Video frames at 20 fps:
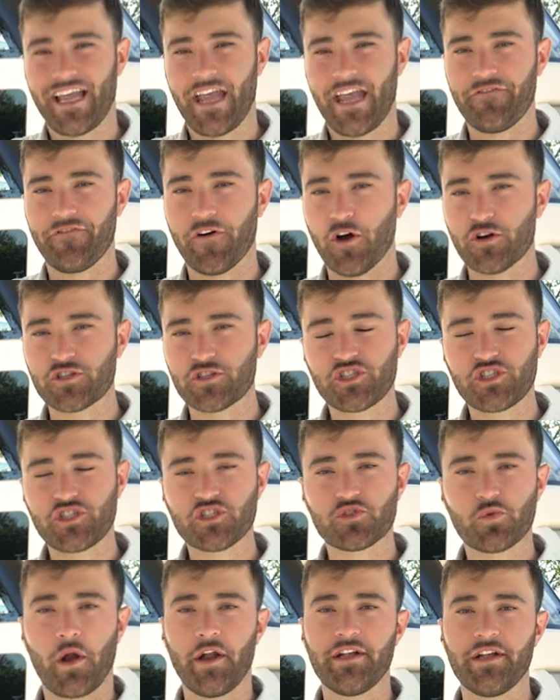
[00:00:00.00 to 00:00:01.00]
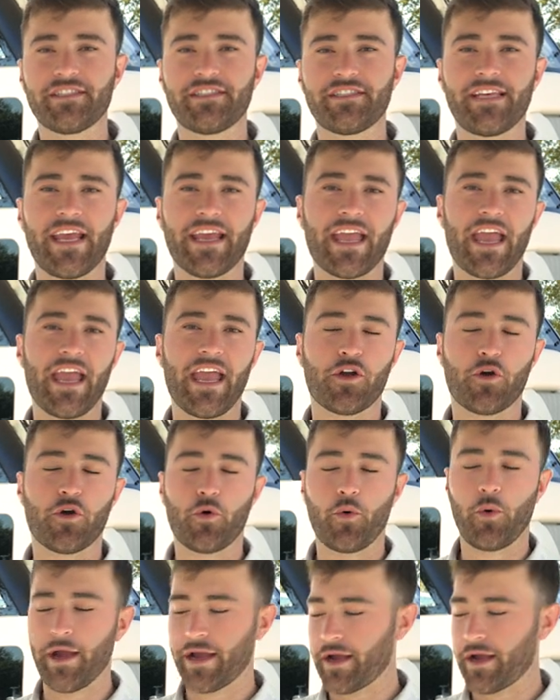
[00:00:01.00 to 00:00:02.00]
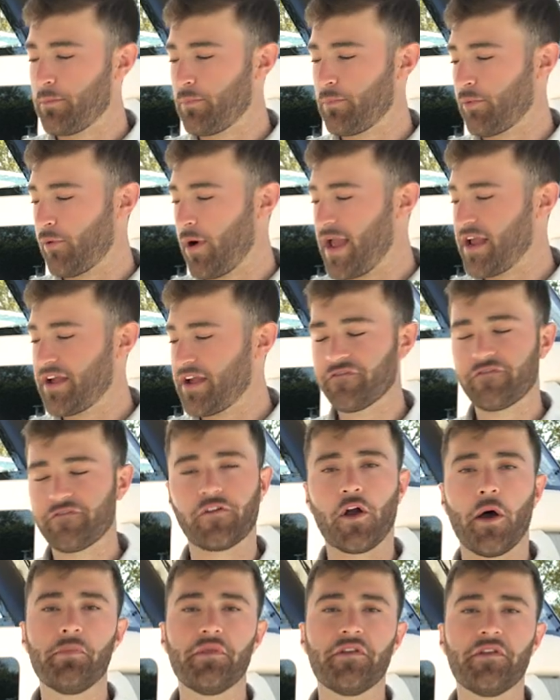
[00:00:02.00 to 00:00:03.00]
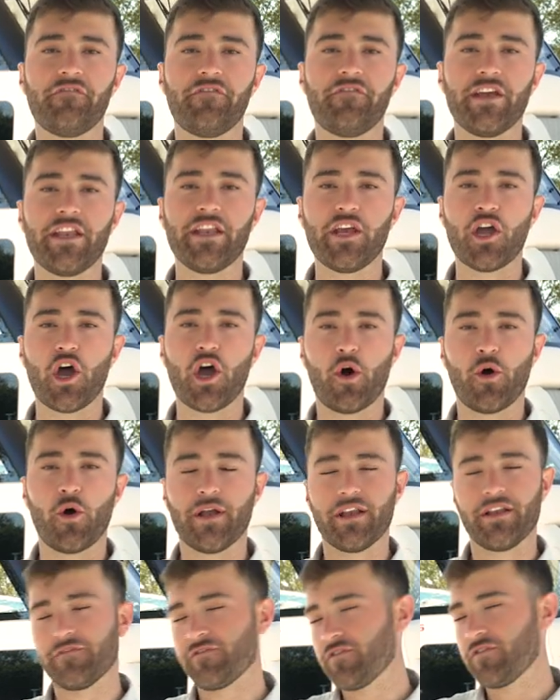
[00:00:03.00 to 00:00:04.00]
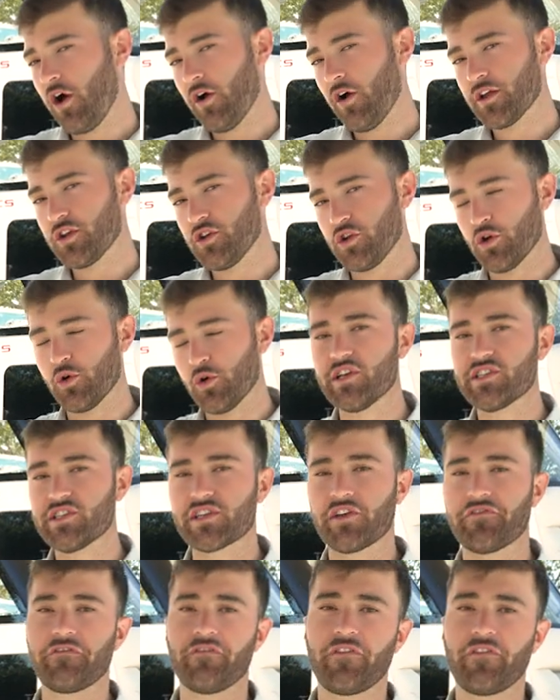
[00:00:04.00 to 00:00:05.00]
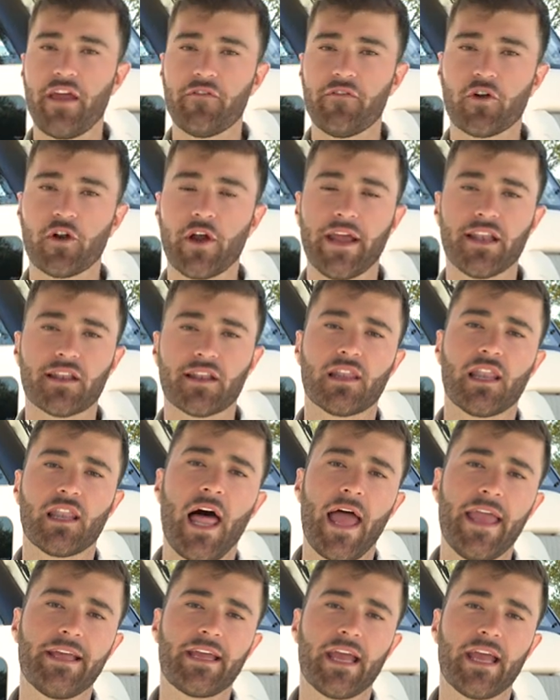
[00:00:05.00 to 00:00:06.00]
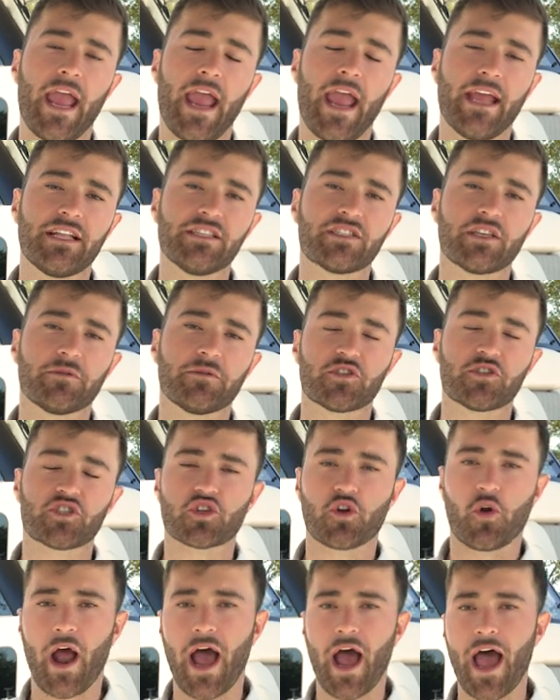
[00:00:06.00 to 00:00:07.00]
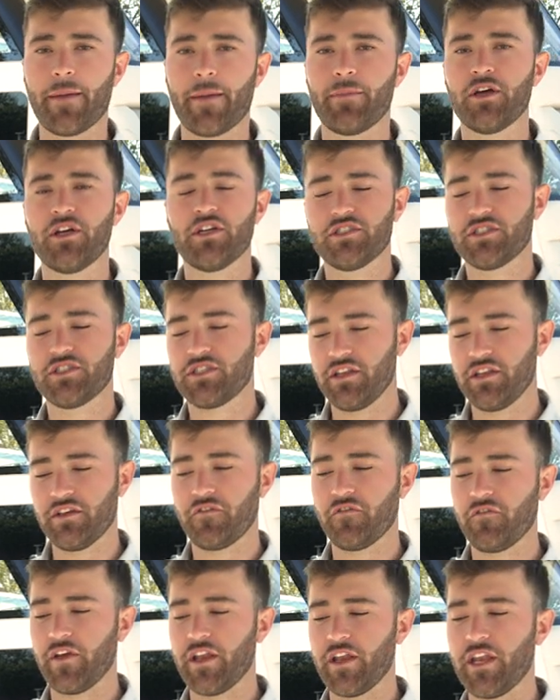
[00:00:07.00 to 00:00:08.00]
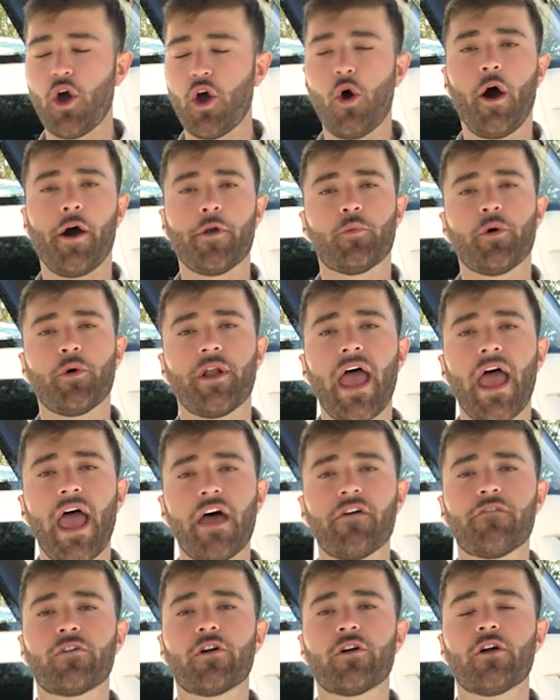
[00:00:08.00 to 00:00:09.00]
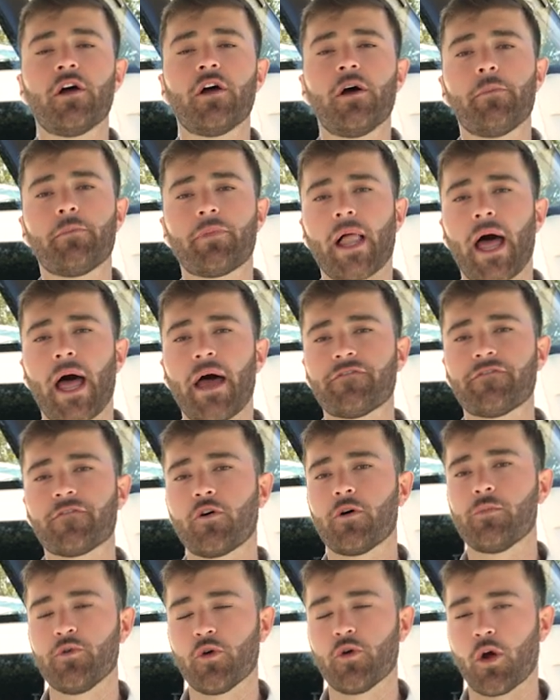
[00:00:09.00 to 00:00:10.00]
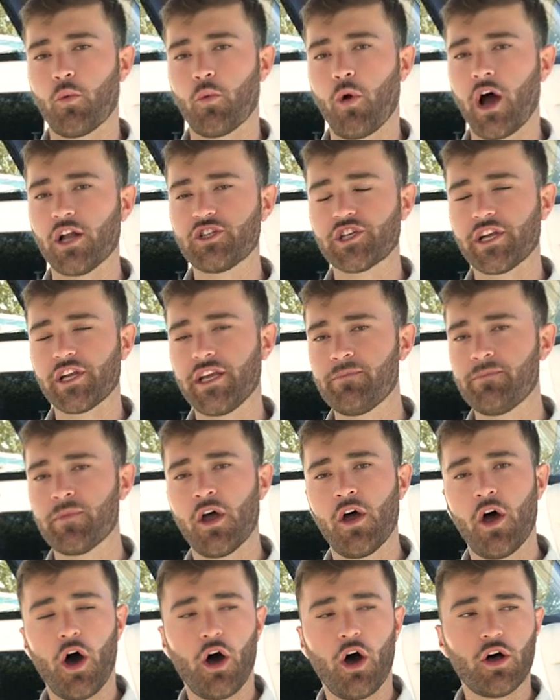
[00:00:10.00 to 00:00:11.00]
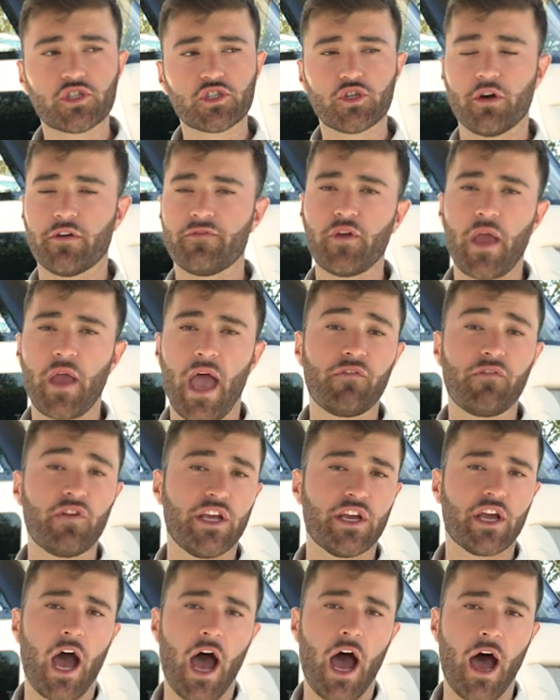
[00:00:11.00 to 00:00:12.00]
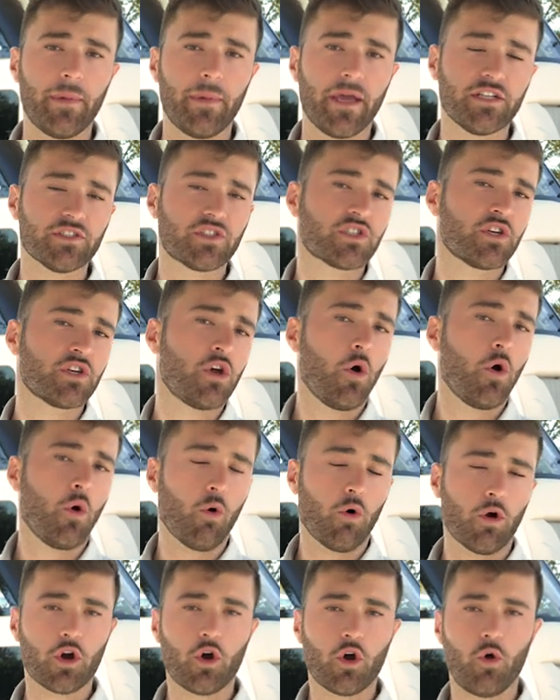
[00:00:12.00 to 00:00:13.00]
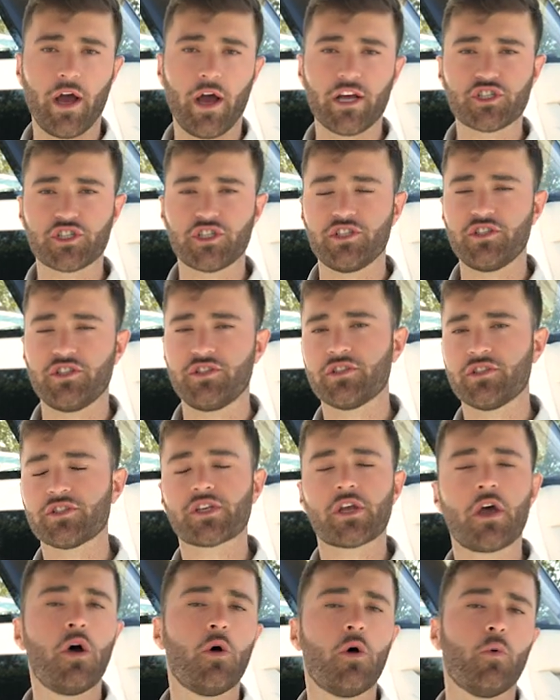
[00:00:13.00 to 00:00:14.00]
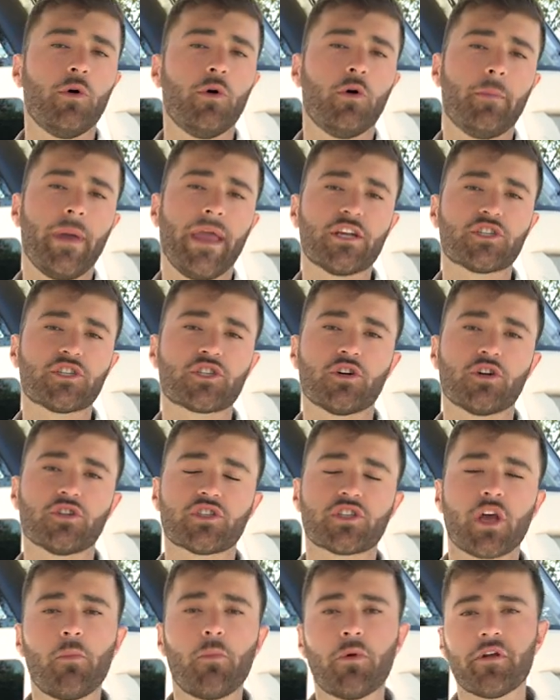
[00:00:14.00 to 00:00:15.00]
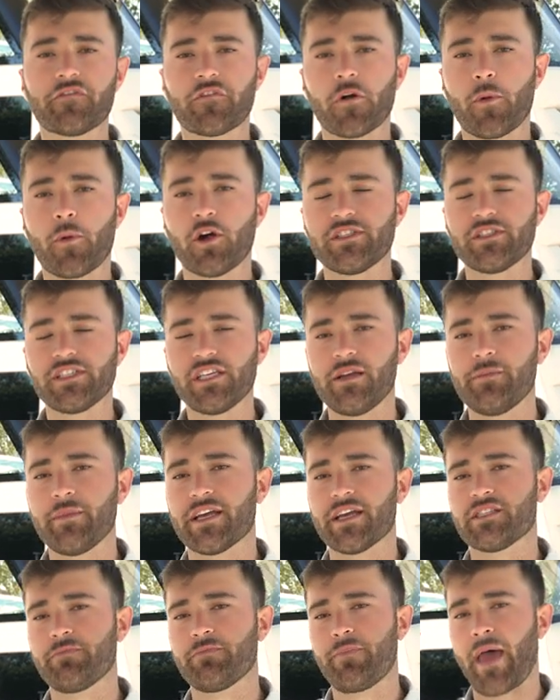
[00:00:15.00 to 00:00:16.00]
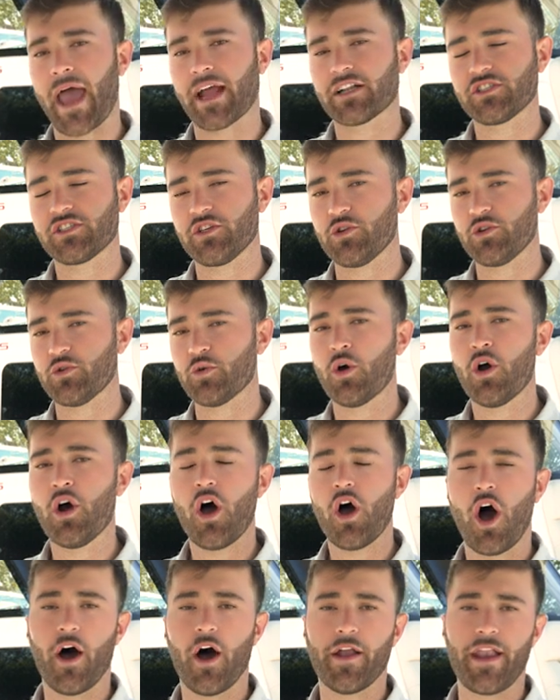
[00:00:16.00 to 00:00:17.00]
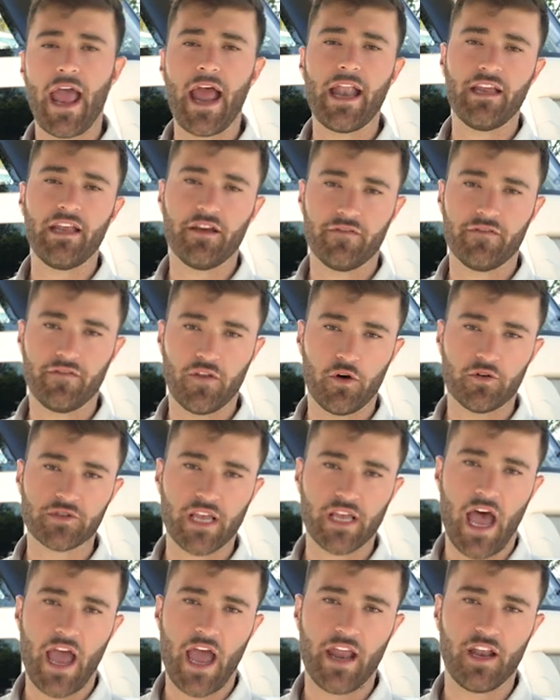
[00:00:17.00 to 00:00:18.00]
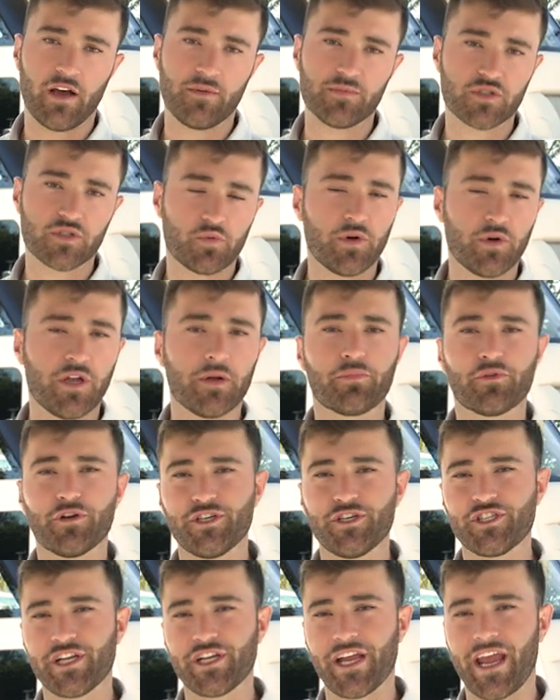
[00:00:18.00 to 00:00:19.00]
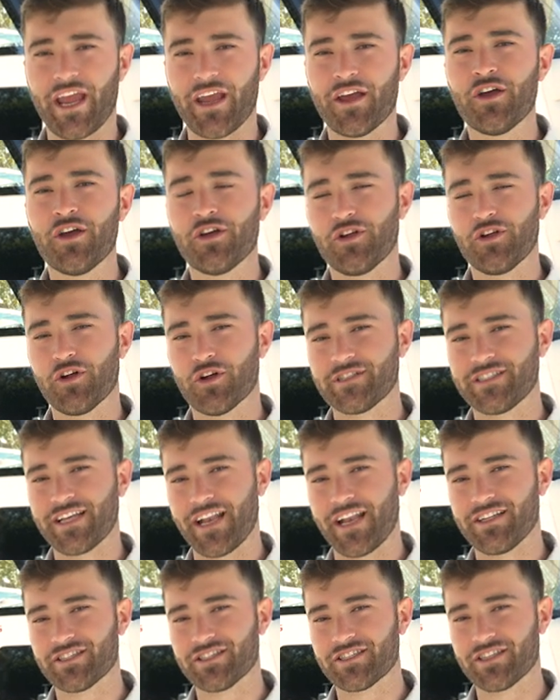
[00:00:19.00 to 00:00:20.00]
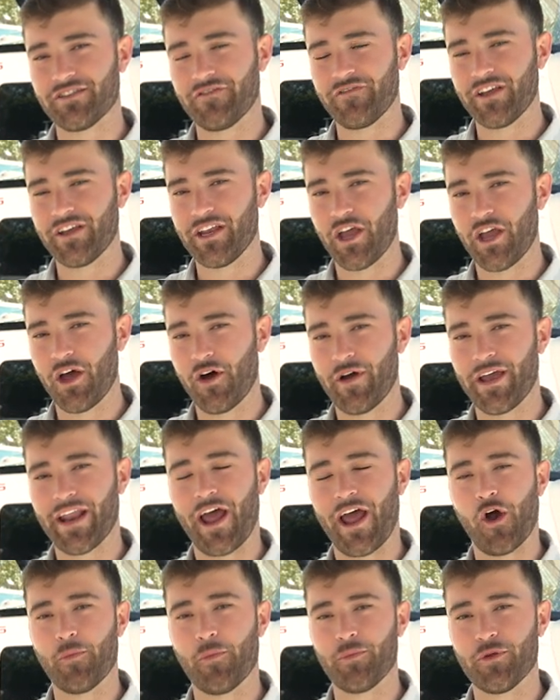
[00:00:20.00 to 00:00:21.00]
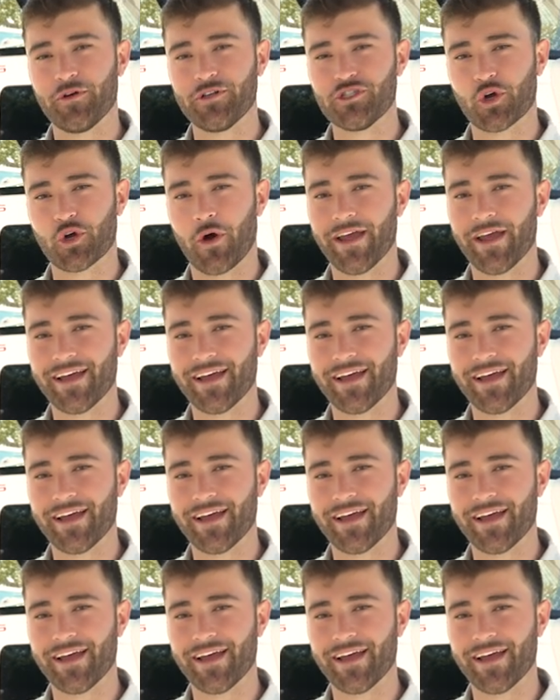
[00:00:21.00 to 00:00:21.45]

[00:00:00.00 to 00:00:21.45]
Hey folks, just wanted to take a quick break from the video. And if y'all can do us a favor and like and subscribe to this video on whatever platform you are watching it. Also, if you have any comments or questions, we'll make sure someone from our team gets back to you on any of those items. We appreciate your attendance to the video and I hope you enjoy